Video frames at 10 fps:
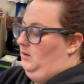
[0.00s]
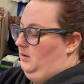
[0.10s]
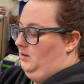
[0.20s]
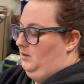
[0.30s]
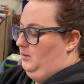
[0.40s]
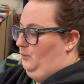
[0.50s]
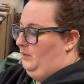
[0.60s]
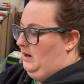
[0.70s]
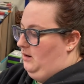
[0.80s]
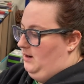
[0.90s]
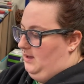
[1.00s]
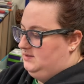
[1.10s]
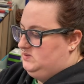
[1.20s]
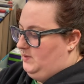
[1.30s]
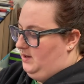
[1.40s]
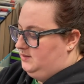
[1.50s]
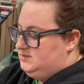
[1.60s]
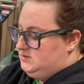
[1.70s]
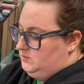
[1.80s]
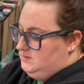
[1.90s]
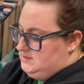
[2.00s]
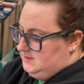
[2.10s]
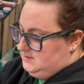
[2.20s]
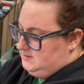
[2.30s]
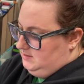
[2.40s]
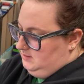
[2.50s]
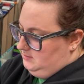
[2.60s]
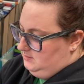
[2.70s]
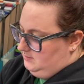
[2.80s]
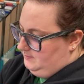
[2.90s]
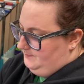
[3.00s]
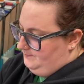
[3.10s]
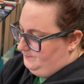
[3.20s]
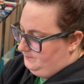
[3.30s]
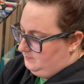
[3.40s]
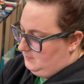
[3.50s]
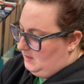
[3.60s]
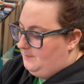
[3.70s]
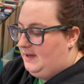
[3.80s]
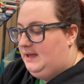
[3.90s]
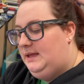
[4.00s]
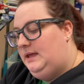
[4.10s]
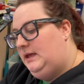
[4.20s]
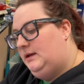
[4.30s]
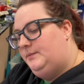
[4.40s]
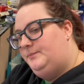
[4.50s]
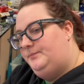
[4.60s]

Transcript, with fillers: uh, a rare Xbox three sixty. Okay, bye. Bye.